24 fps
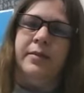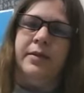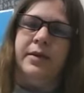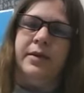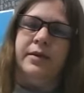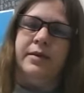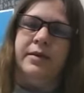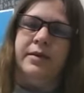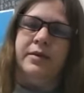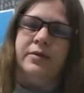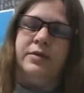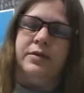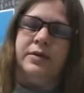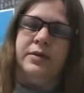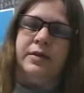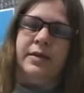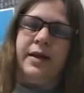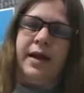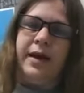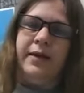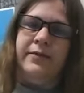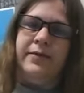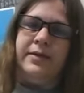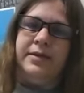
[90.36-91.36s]
in their
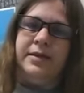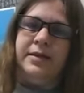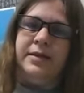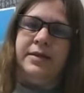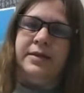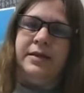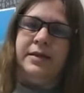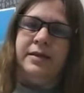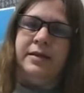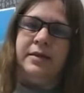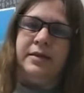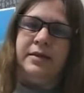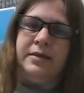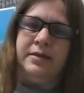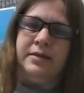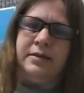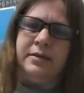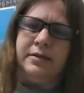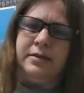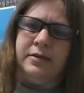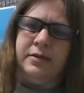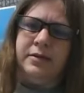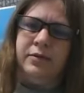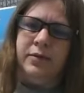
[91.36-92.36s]
IVCC
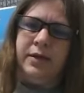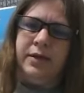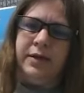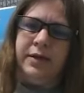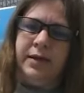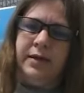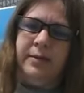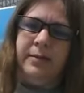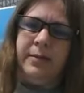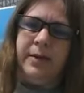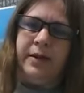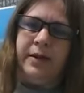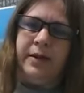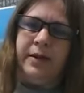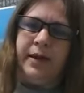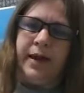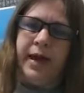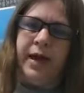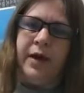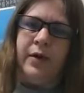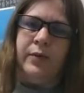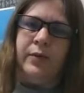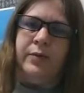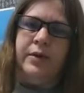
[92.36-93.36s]
student email
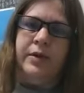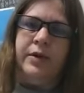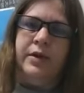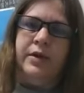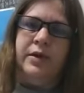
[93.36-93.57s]
account